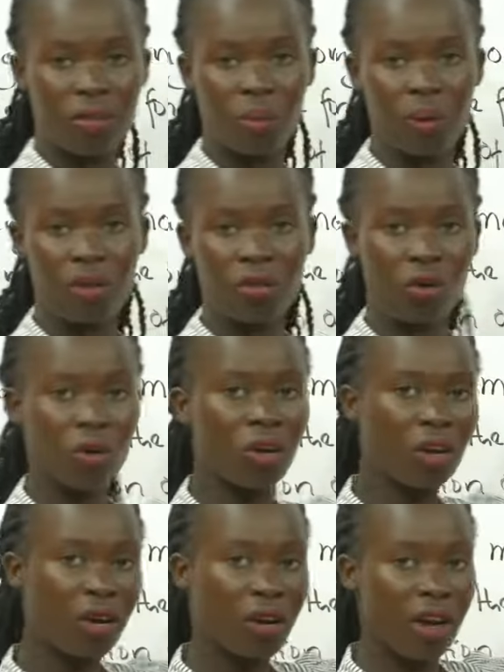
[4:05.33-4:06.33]
space you're
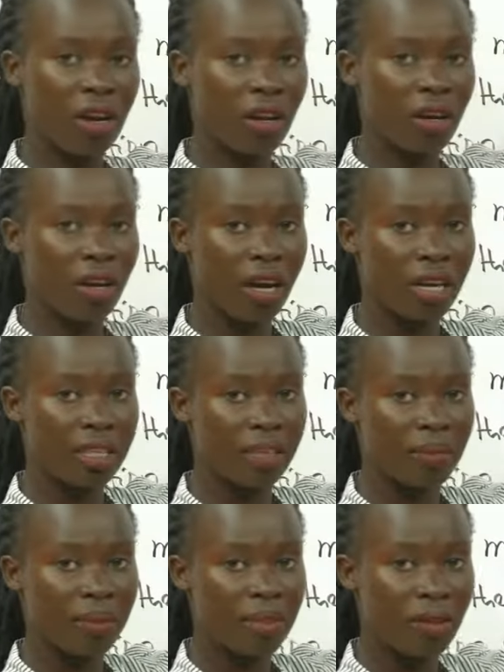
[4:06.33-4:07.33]
already
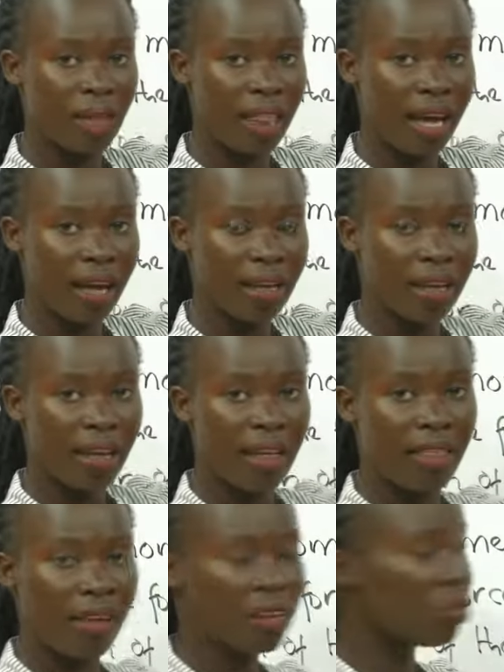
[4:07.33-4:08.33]
creating between
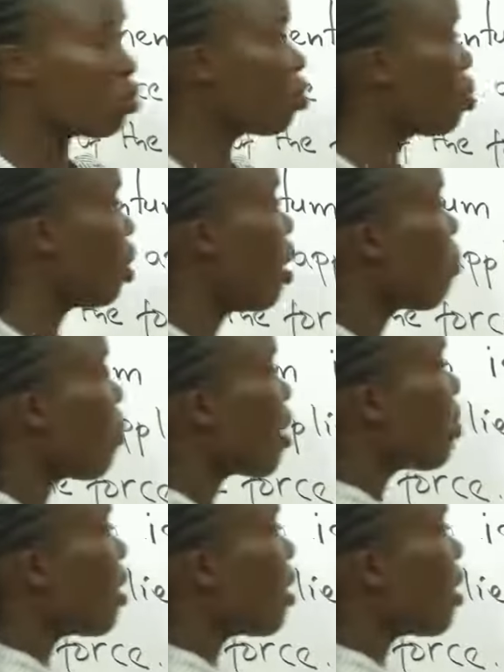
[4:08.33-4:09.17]
the two. But